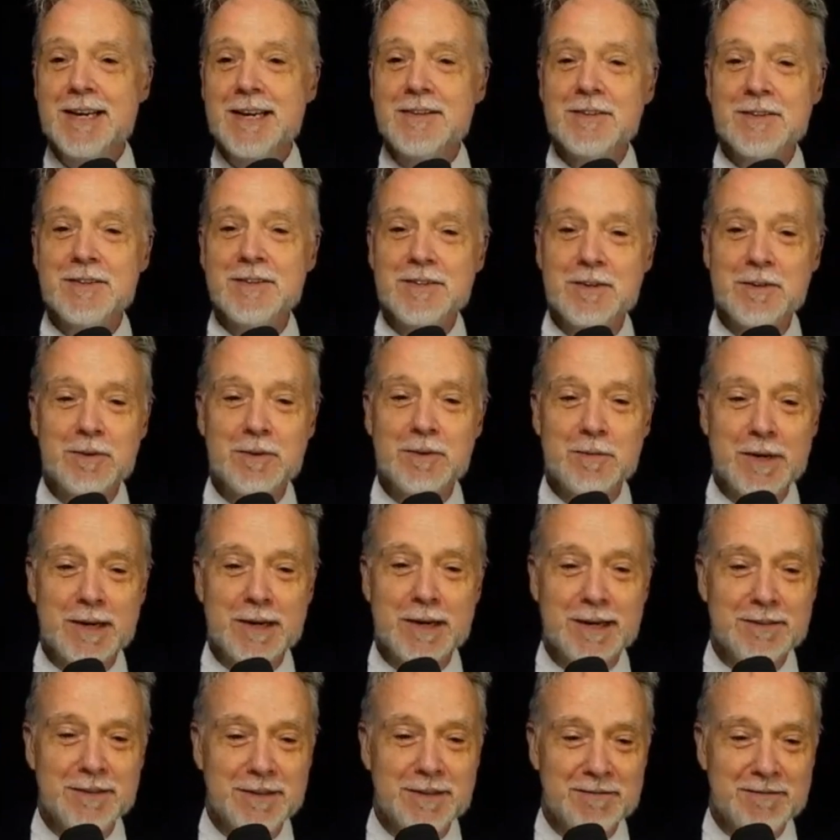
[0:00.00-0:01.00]
So uh,
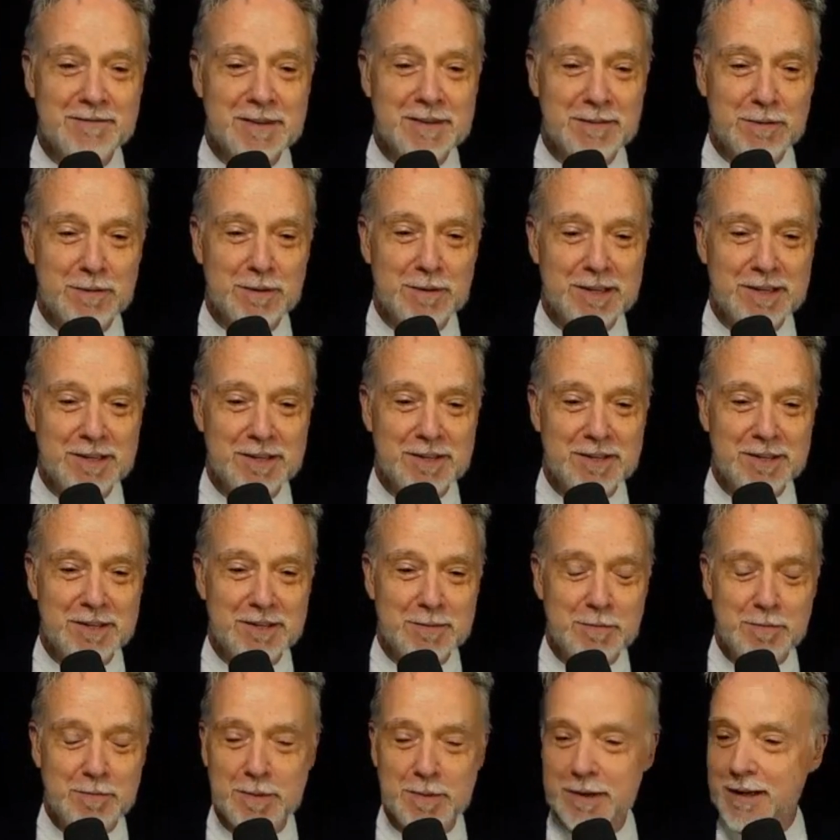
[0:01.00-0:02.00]
I don't have that
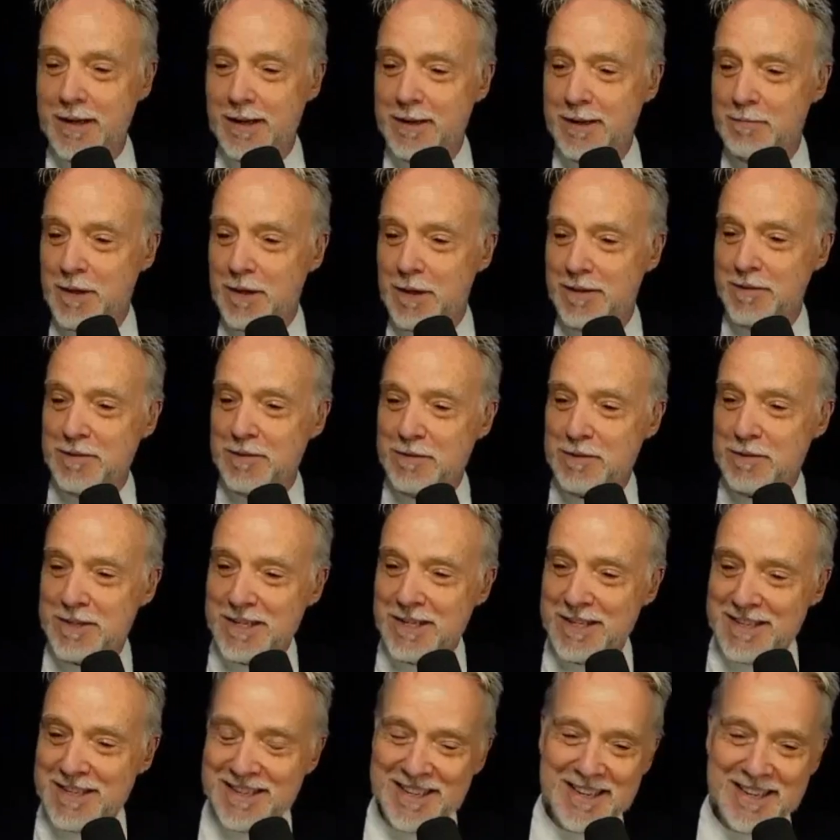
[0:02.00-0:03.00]
relationship. Uh, I'm not
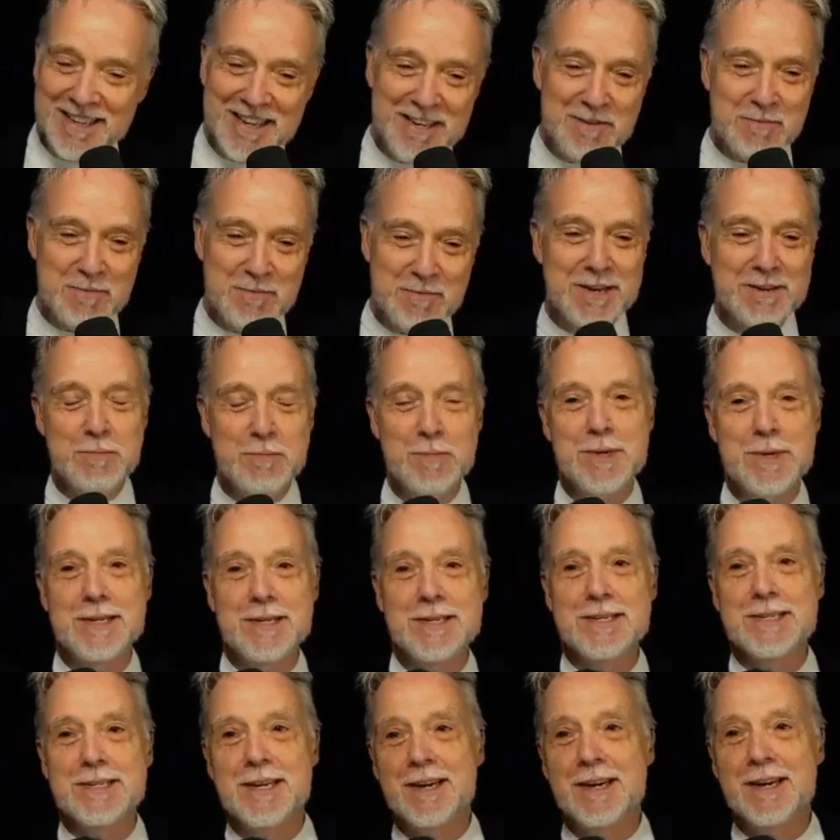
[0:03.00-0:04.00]
associated in any way,
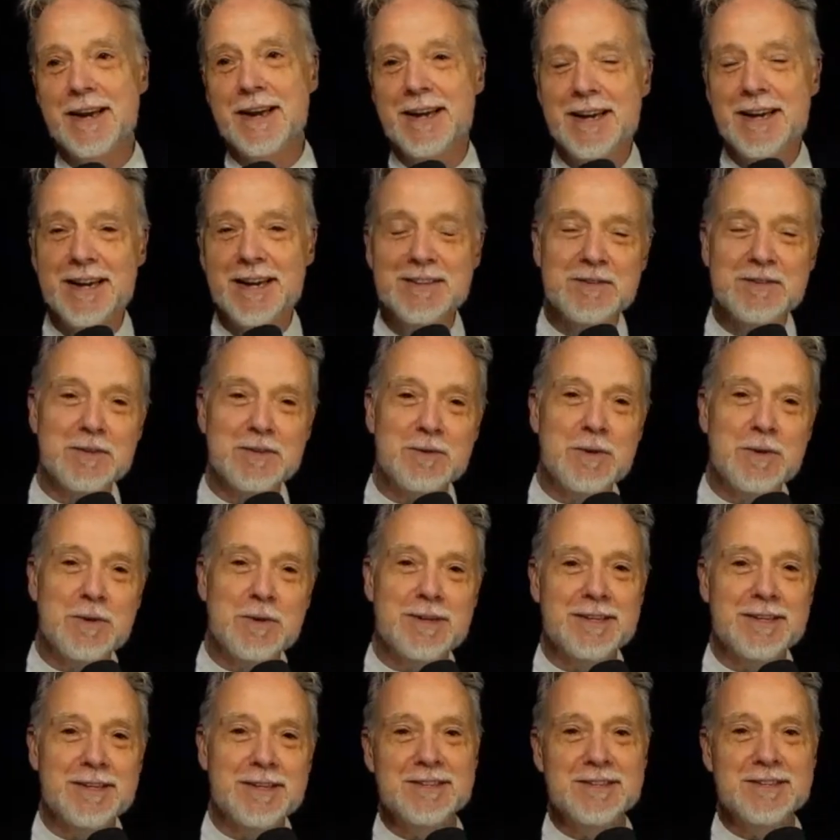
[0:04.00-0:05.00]
but uh, AI So
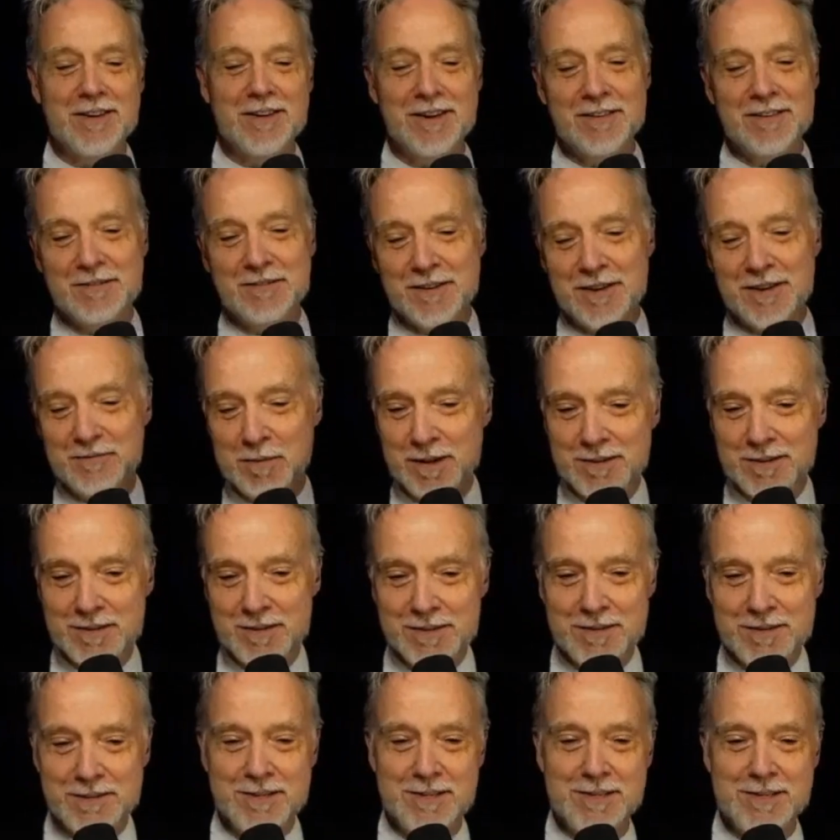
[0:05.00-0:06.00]
What is our five part
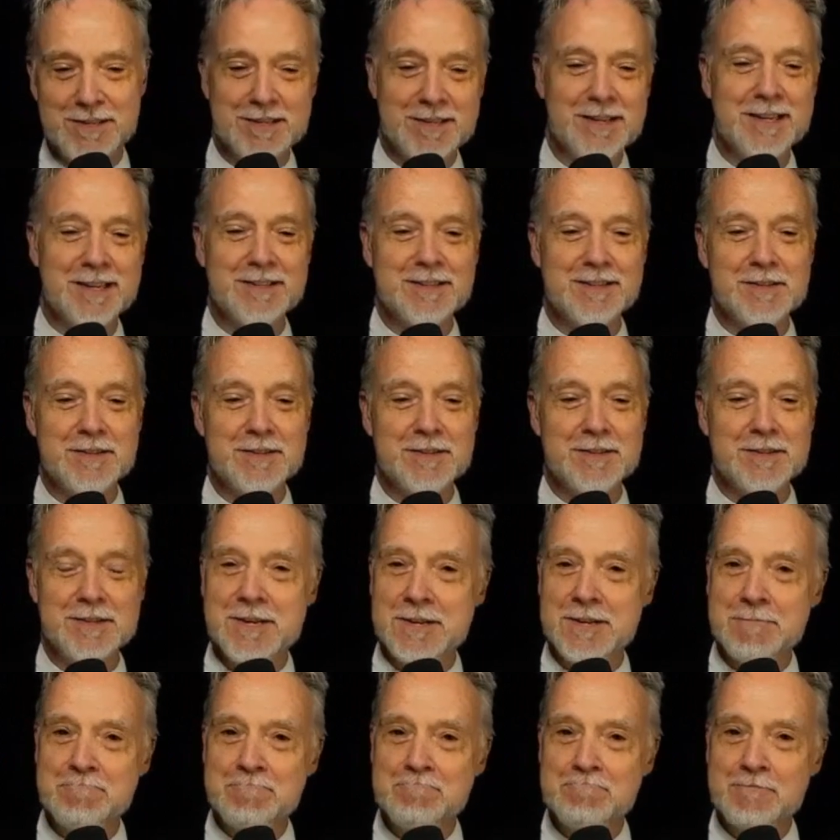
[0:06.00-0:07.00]
series, and that's the
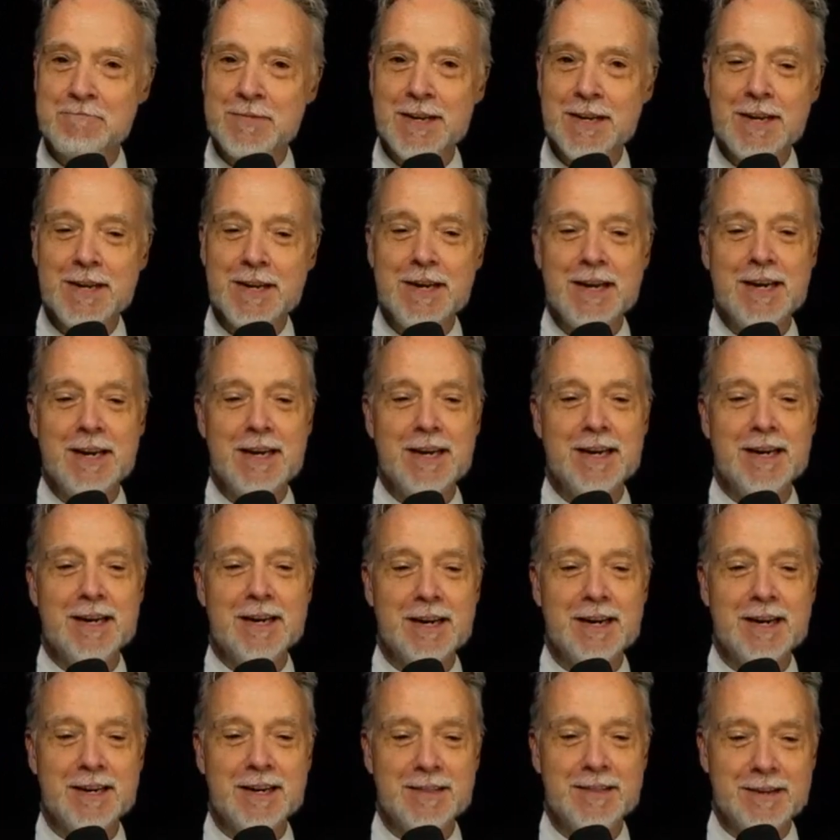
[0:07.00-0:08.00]
theme.
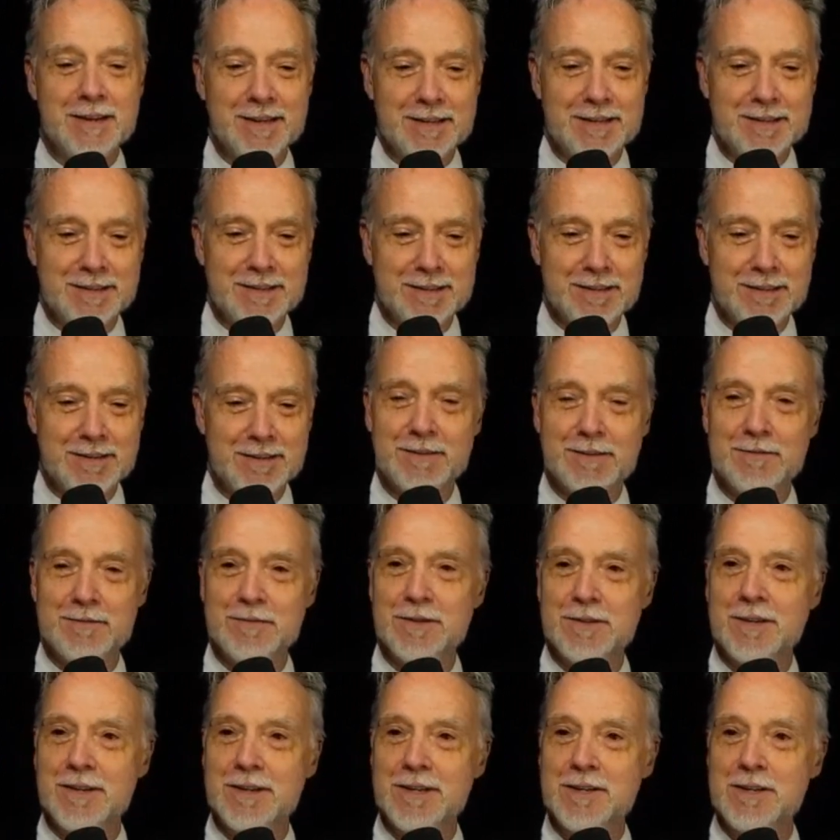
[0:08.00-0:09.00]
And I thought I'd start out
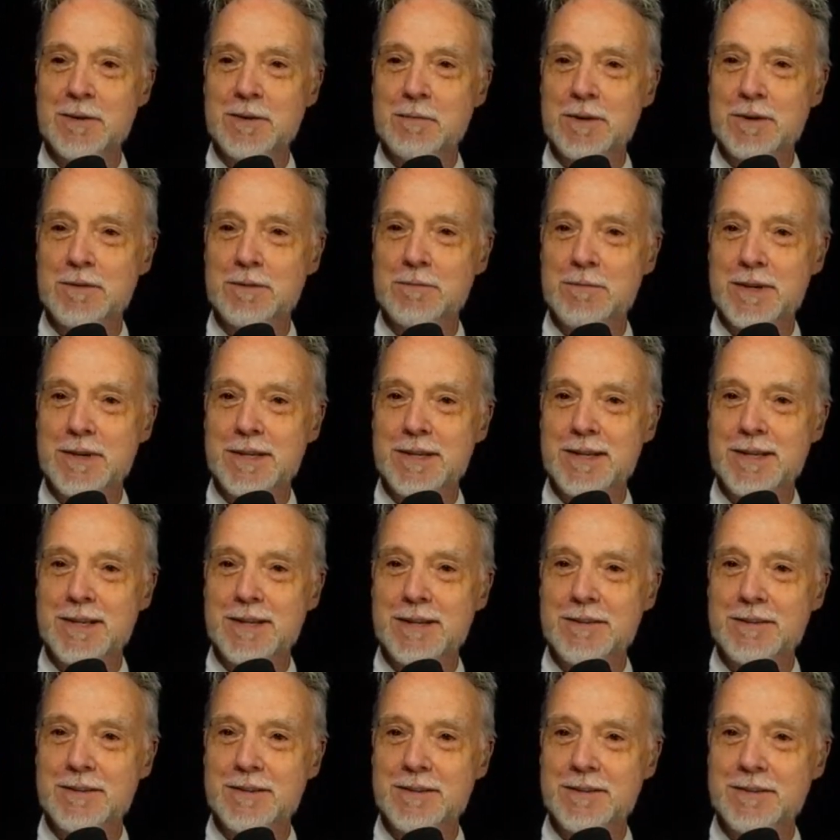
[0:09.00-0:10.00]
talking about my
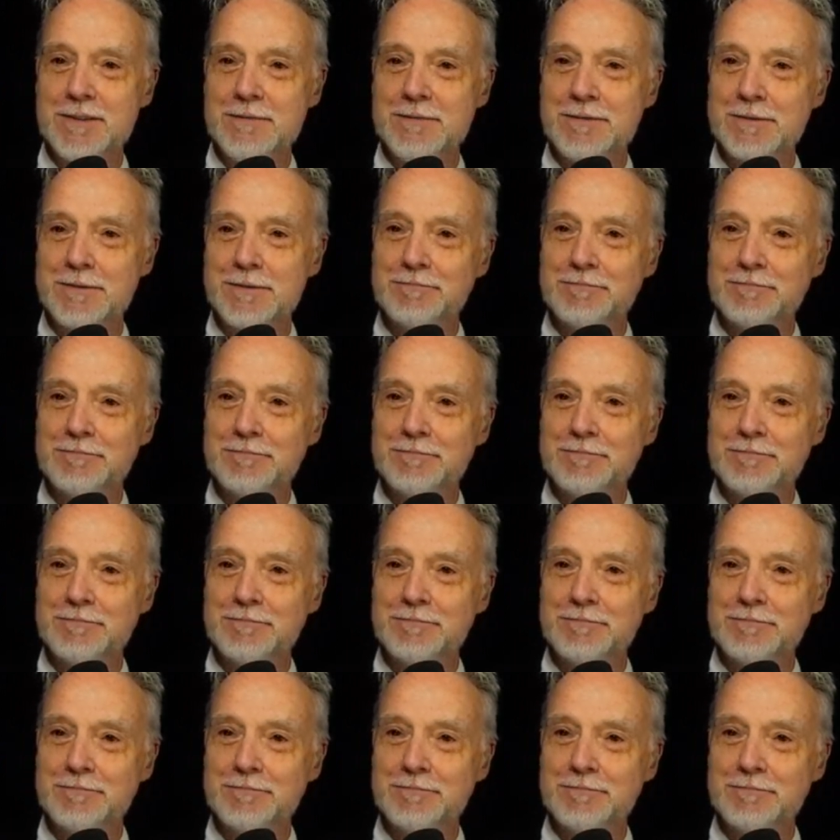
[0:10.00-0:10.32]
narrative.